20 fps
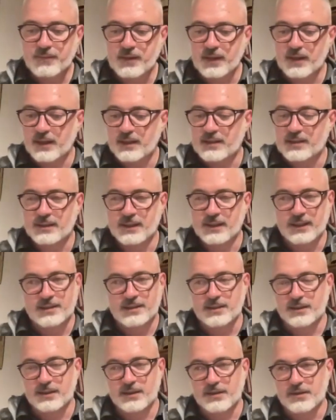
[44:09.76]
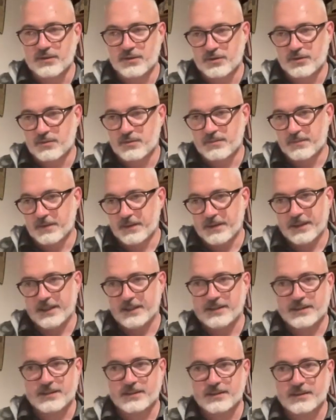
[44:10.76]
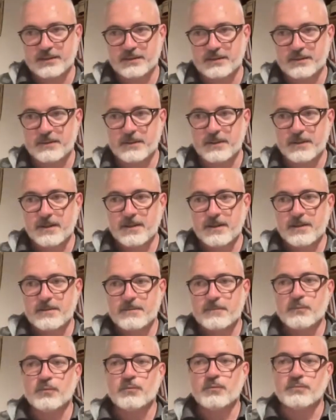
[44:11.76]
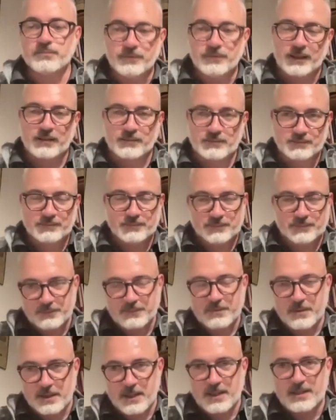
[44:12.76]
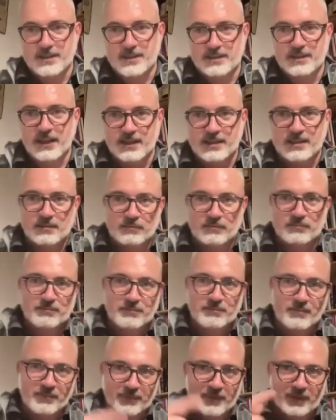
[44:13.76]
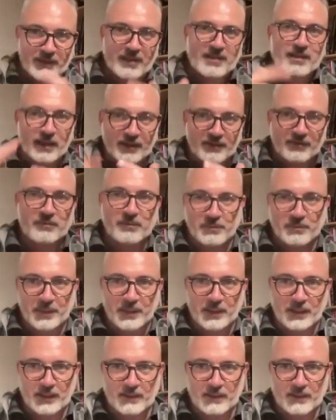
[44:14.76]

It's well, let's let's start from the beginning.